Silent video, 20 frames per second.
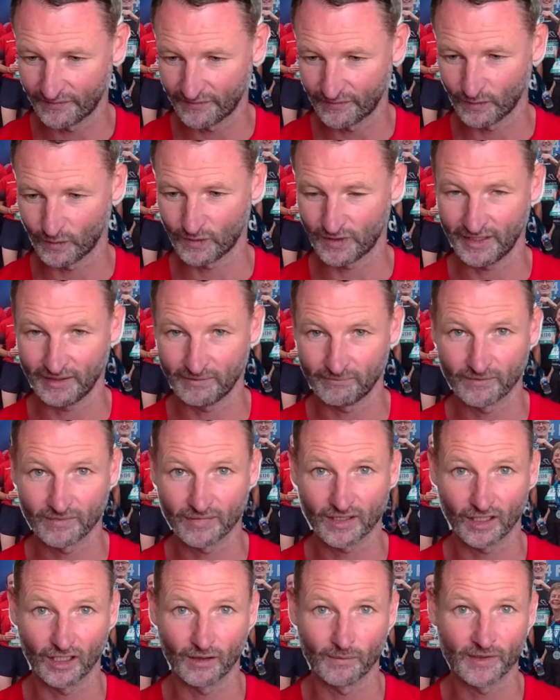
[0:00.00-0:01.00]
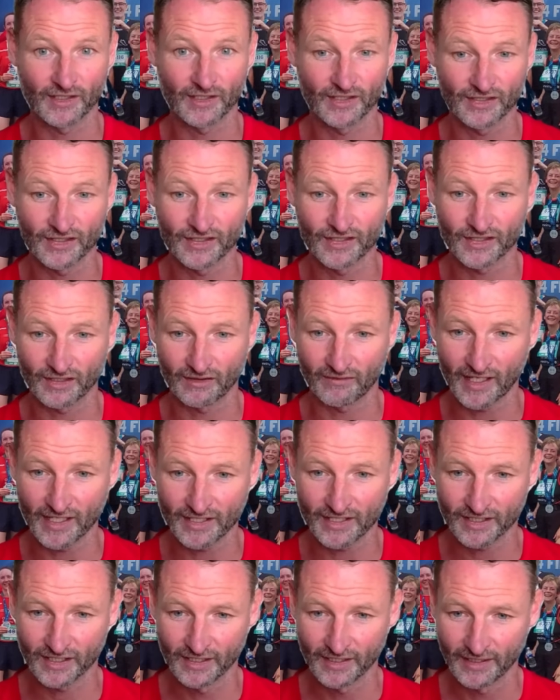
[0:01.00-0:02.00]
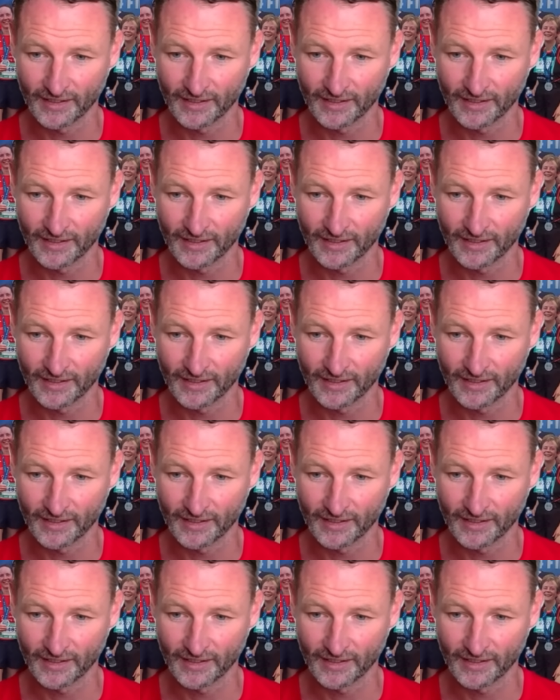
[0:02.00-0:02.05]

14 kilometers into the race.